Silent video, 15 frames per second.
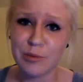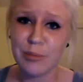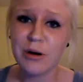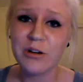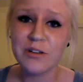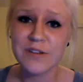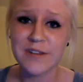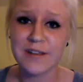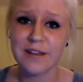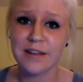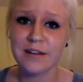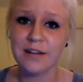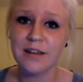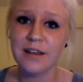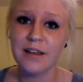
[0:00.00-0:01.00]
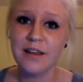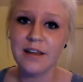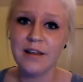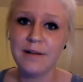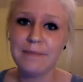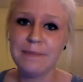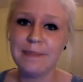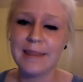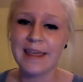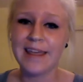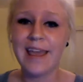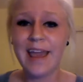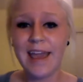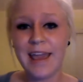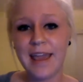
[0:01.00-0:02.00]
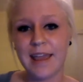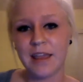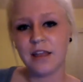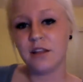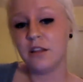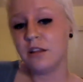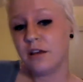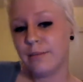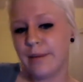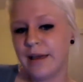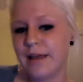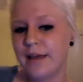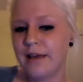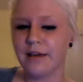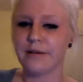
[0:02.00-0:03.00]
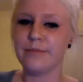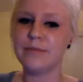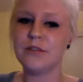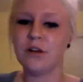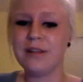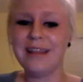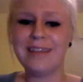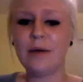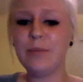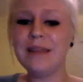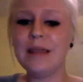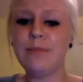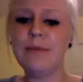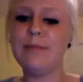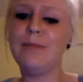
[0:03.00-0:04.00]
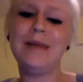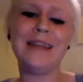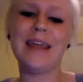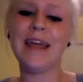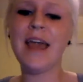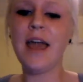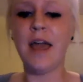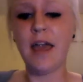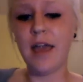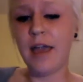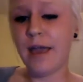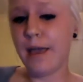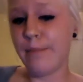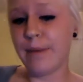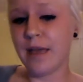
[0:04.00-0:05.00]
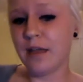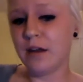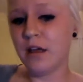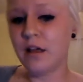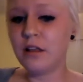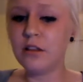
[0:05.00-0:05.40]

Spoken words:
person. Hey, look at my abs. Or that'd be me being hey man,